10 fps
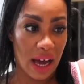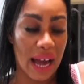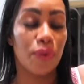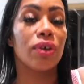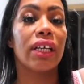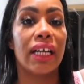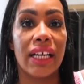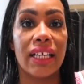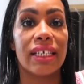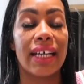I really
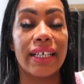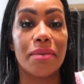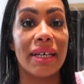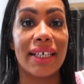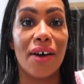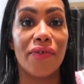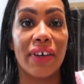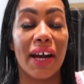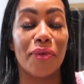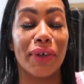need this night to myself,
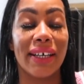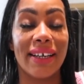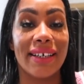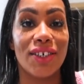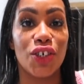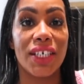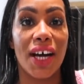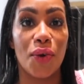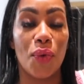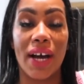and I really need to just
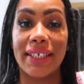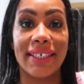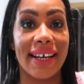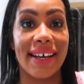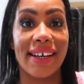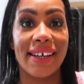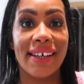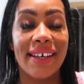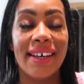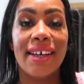unwind tonight.
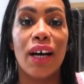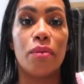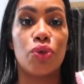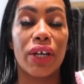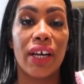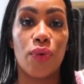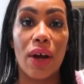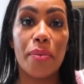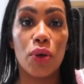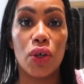I'm drinking a
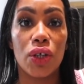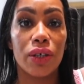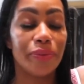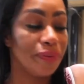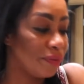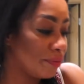Red Bull,